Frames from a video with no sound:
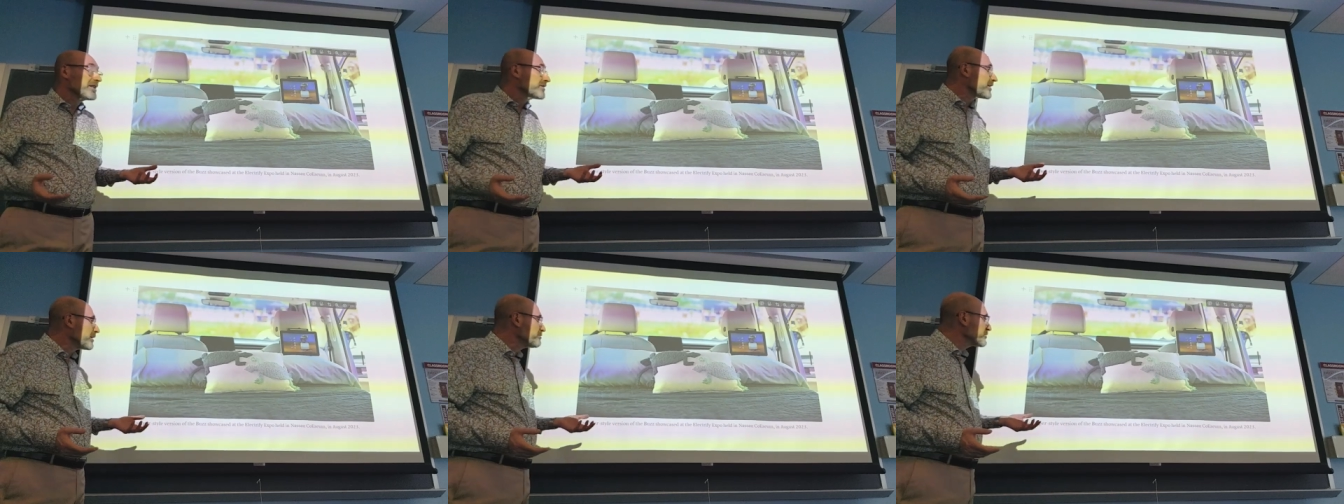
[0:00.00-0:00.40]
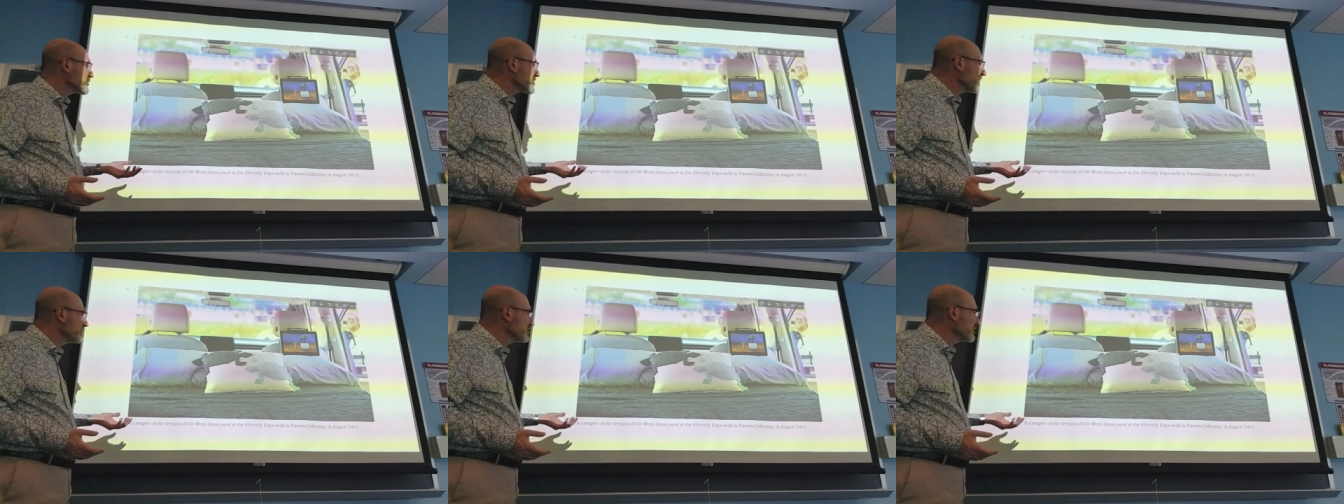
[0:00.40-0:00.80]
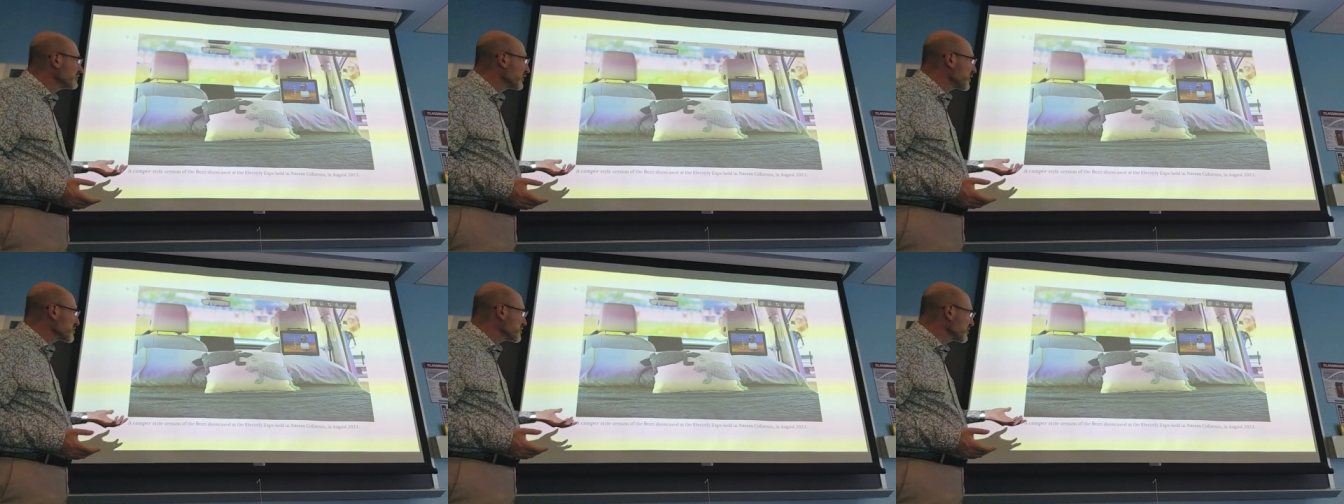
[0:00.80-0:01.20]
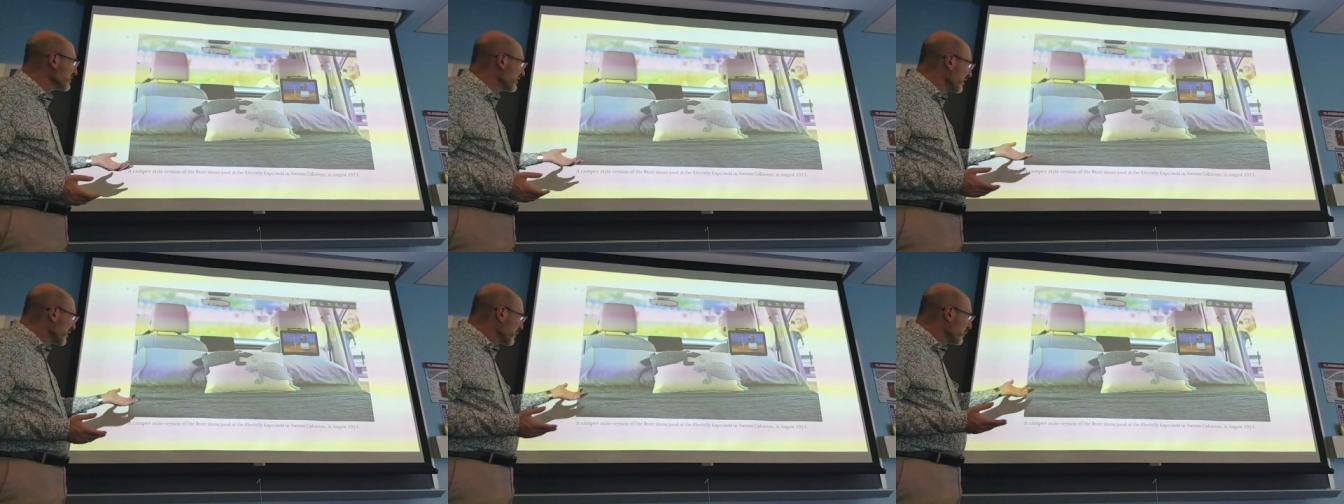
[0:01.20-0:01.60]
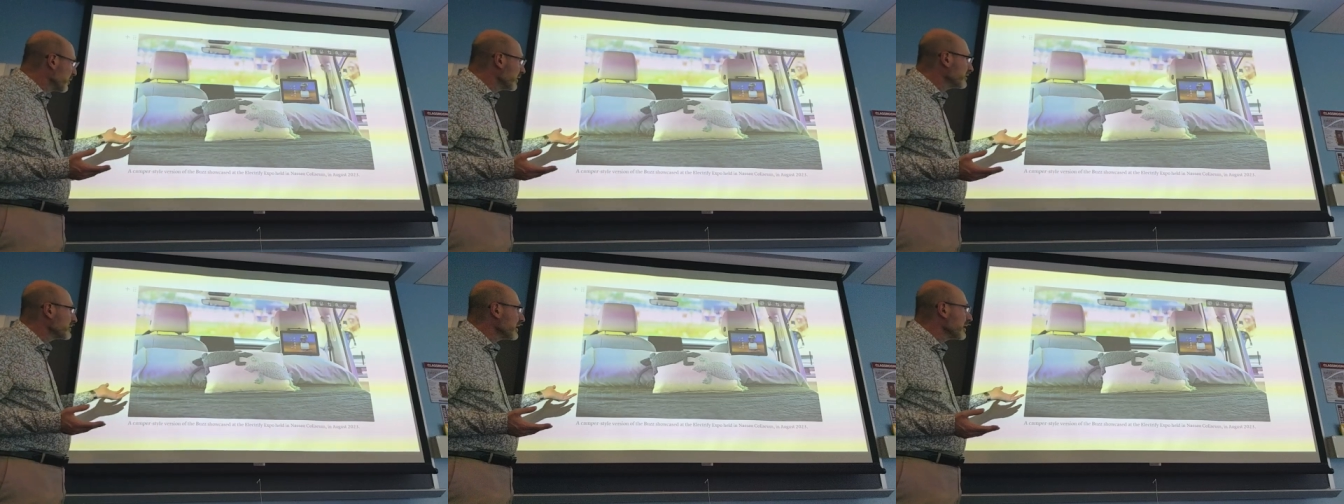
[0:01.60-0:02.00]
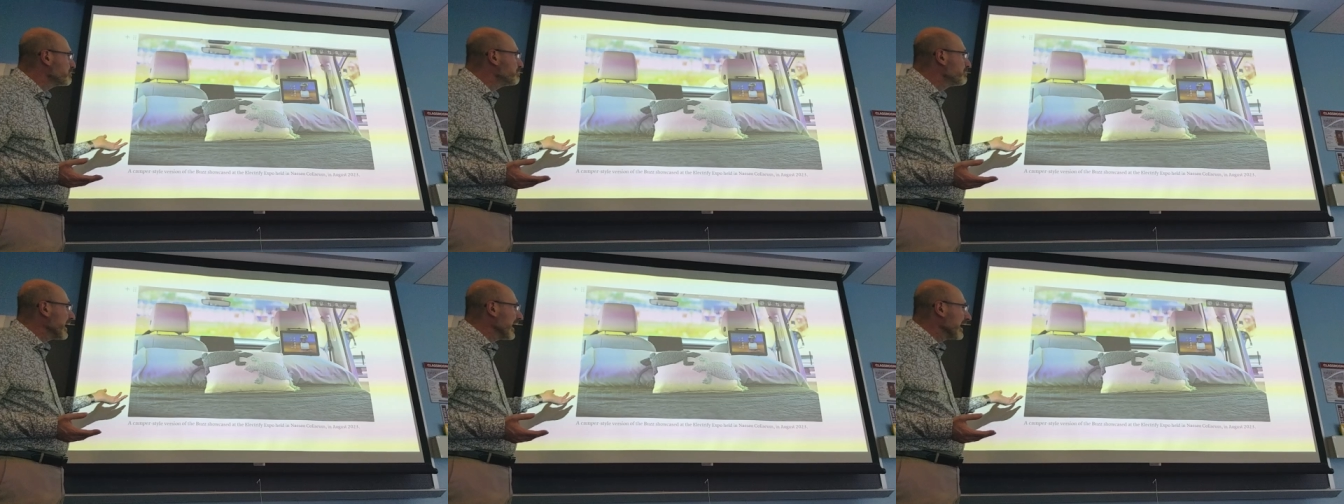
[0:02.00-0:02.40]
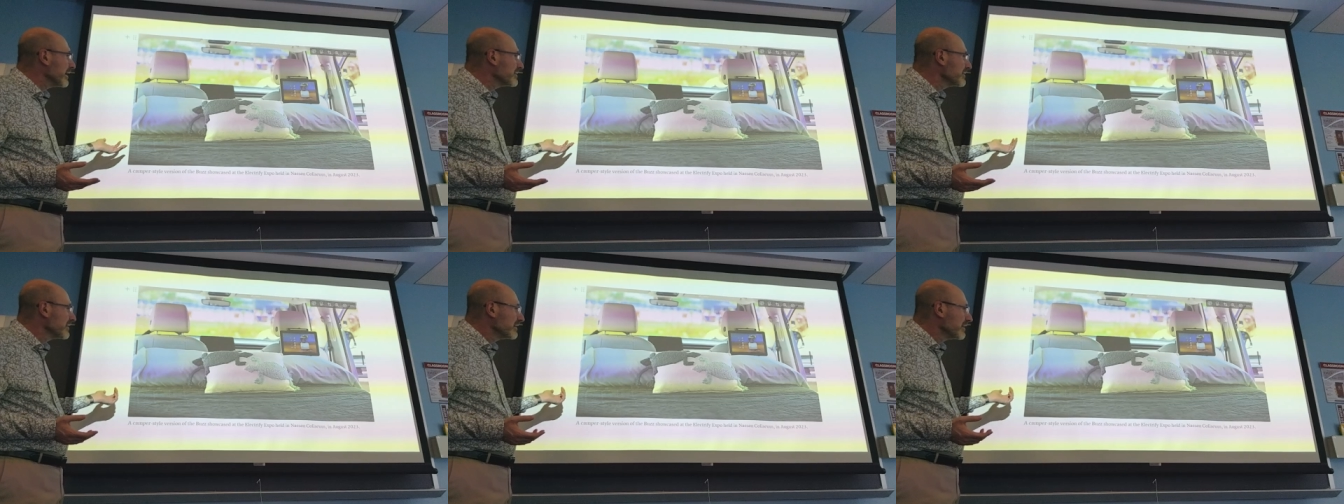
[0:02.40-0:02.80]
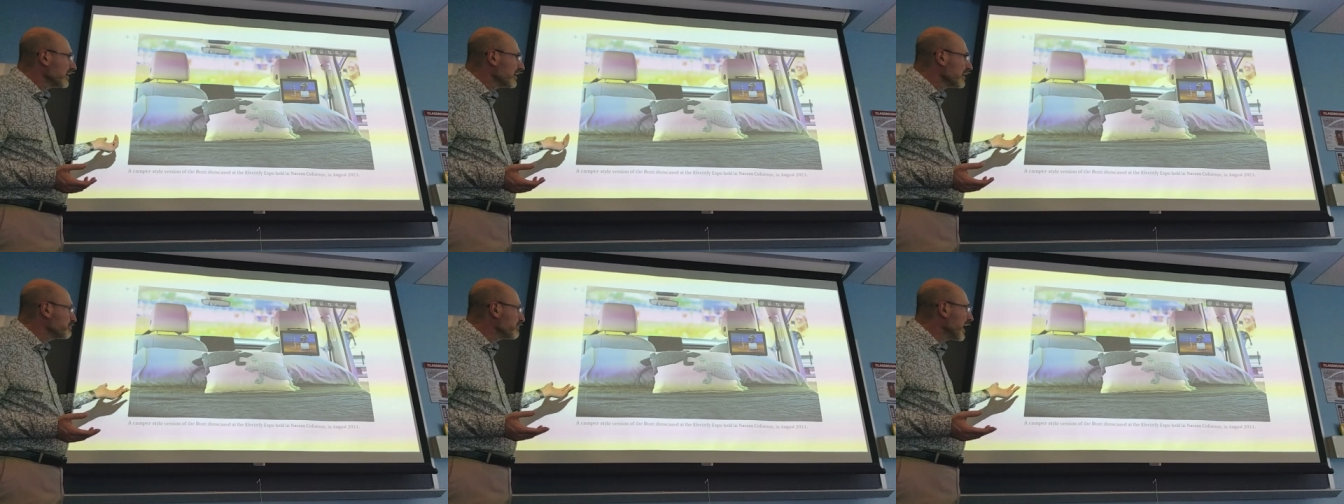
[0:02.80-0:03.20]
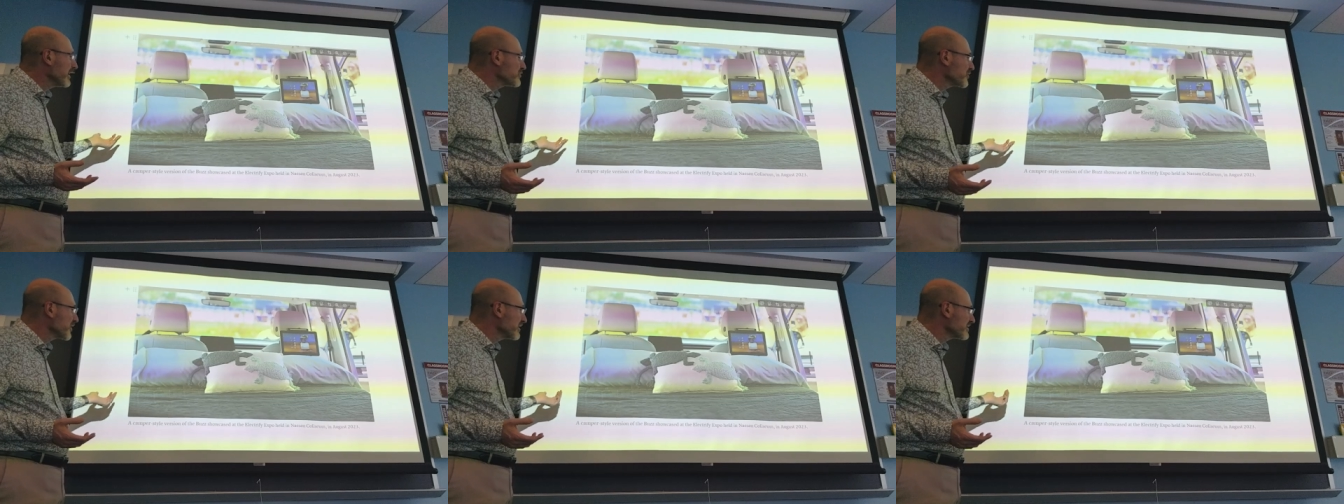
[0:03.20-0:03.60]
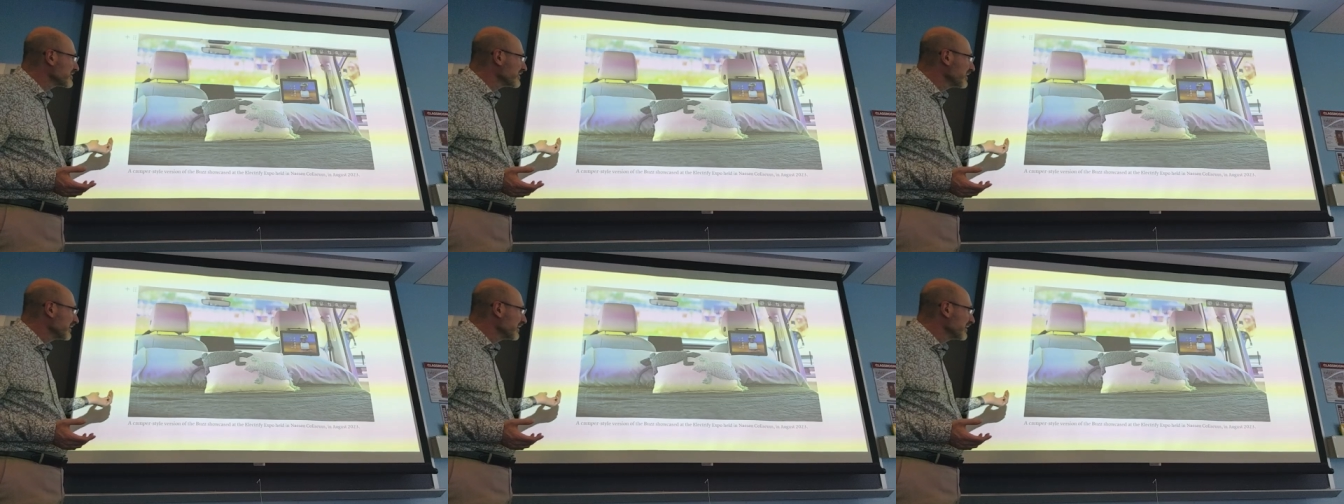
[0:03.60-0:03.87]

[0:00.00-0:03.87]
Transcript: They presented a version with a bed, a mattress